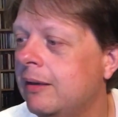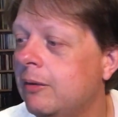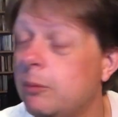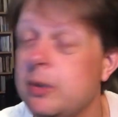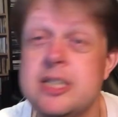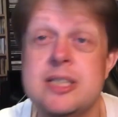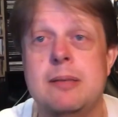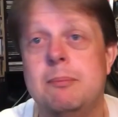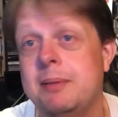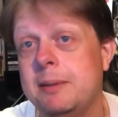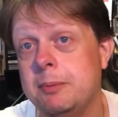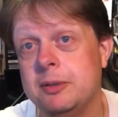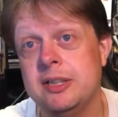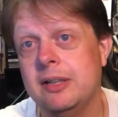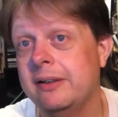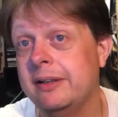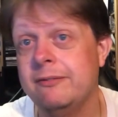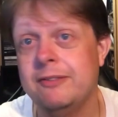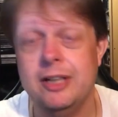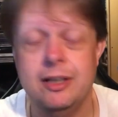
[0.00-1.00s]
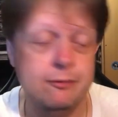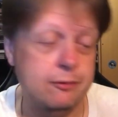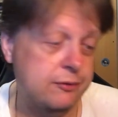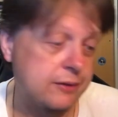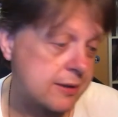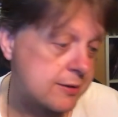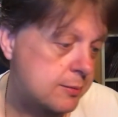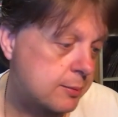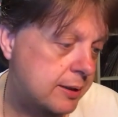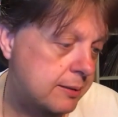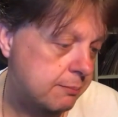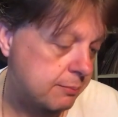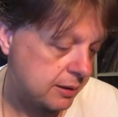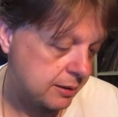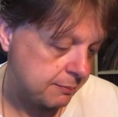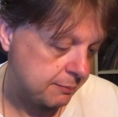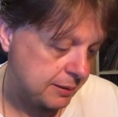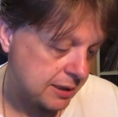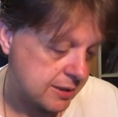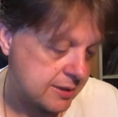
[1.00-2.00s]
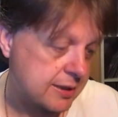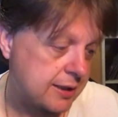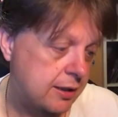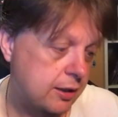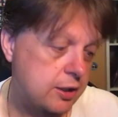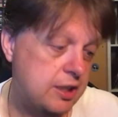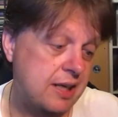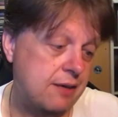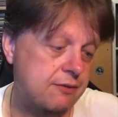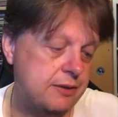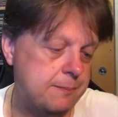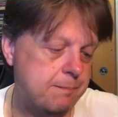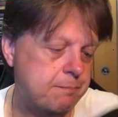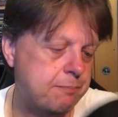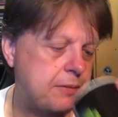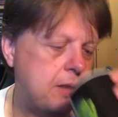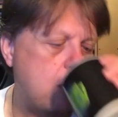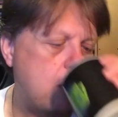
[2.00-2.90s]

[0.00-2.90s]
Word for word: Which some people don't even like the first one, but personally I love it.